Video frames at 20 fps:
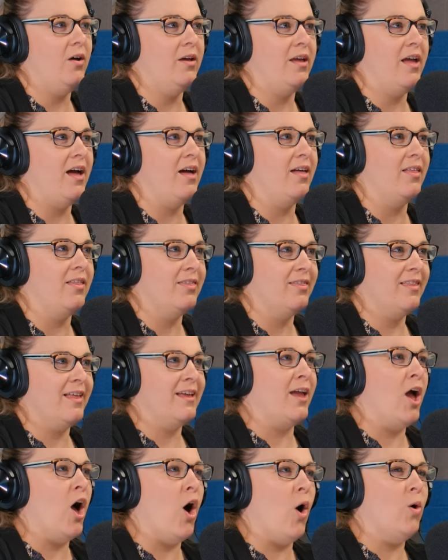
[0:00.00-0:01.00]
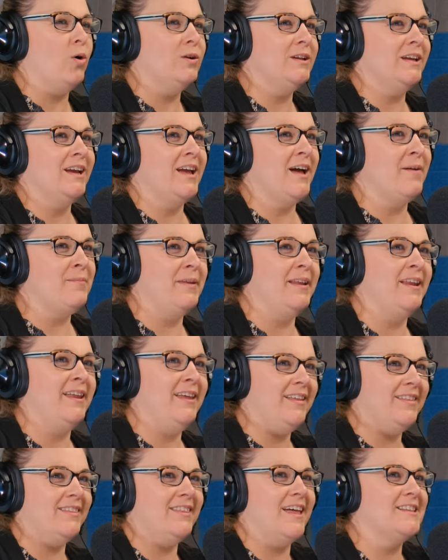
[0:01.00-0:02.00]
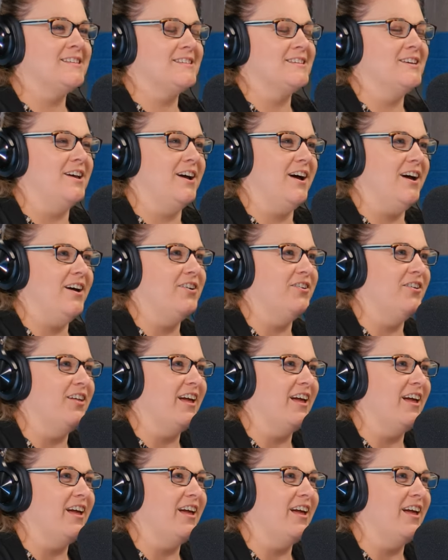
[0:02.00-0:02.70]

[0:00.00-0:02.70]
up with that. Like holding company, let's go.